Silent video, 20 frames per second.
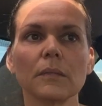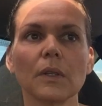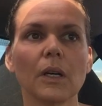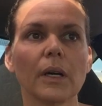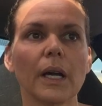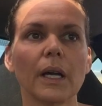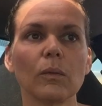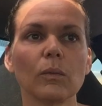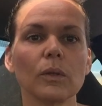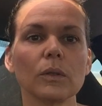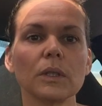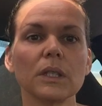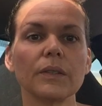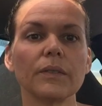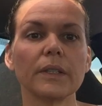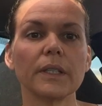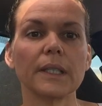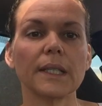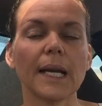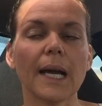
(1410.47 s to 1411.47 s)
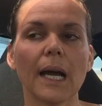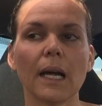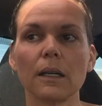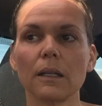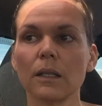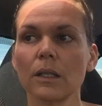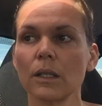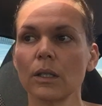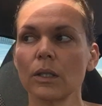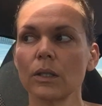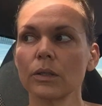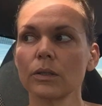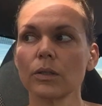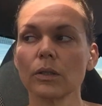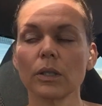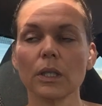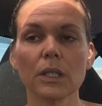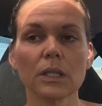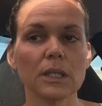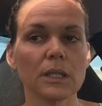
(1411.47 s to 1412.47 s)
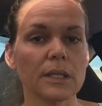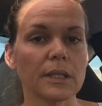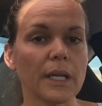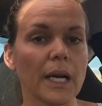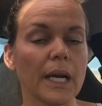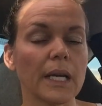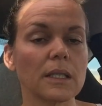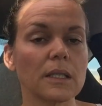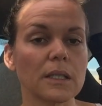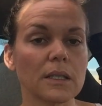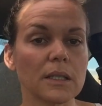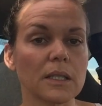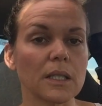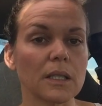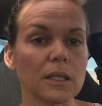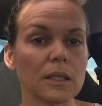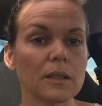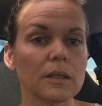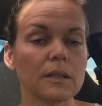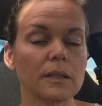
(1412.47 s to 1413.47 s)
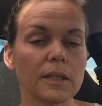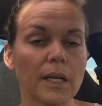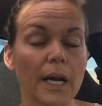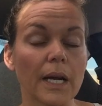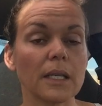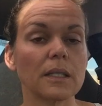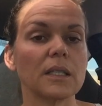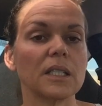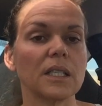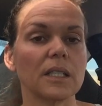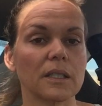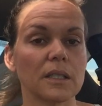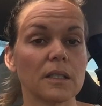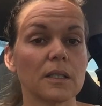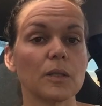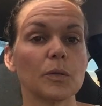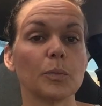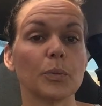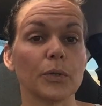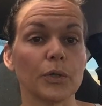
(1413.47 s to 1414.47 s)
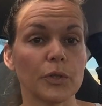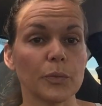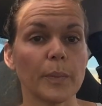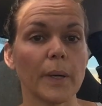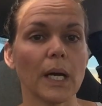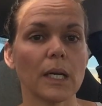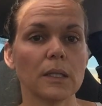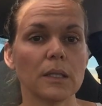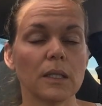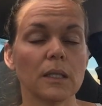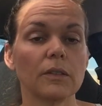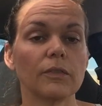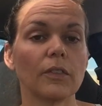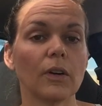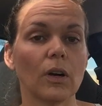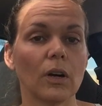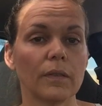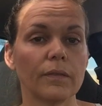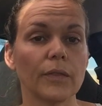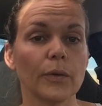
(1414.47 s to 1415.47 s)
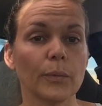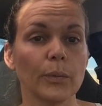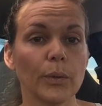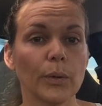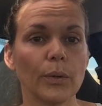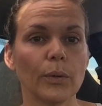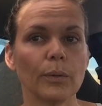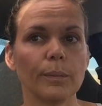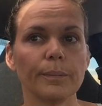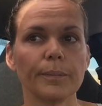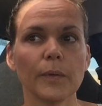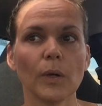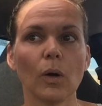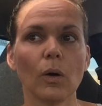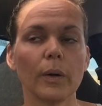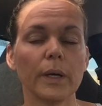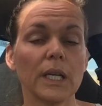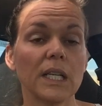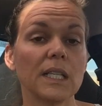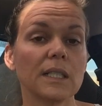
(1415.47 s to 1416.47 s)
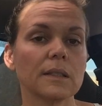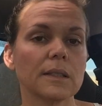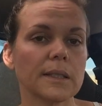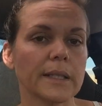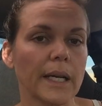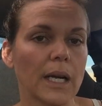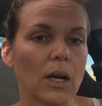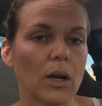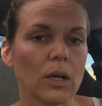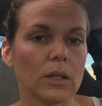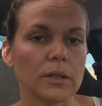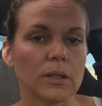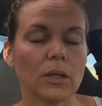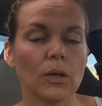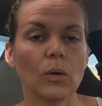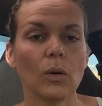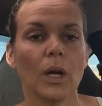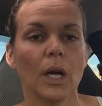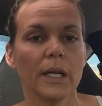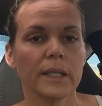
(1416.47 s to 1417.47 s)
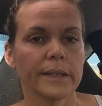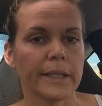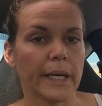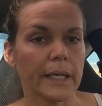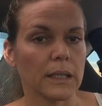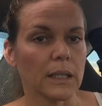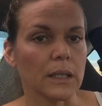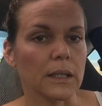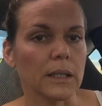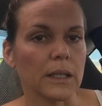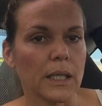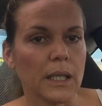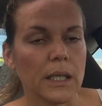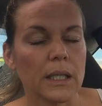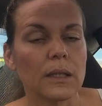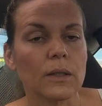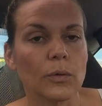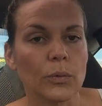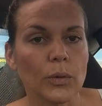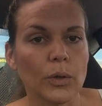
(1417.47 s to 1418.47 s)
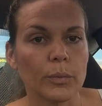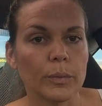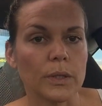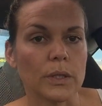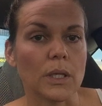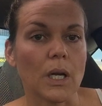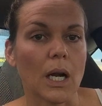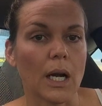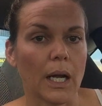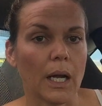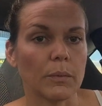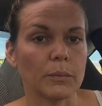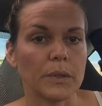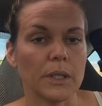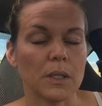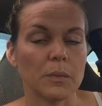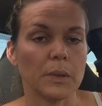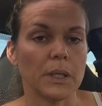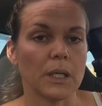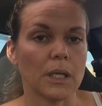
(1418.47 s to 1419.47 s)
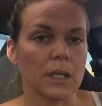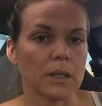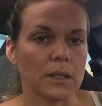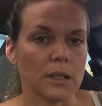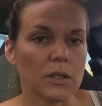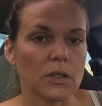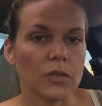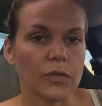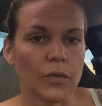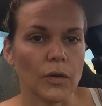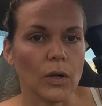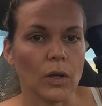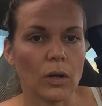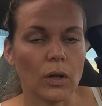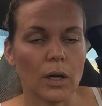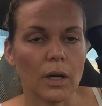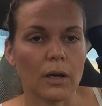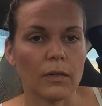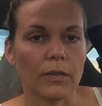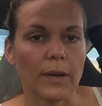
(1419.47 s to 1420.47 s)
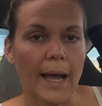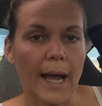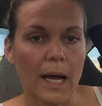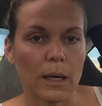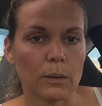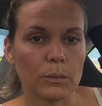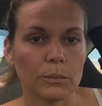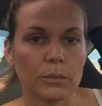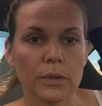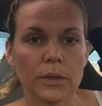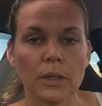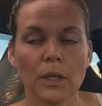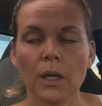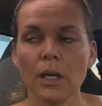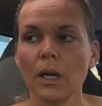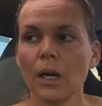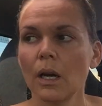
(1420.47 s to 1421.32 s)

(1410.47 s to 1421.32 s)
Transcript: okay, we'll leave it at that. So that's the scientist's perspective of the room. Oh, and he'll say also, technically the room is not empty because it's full of atoms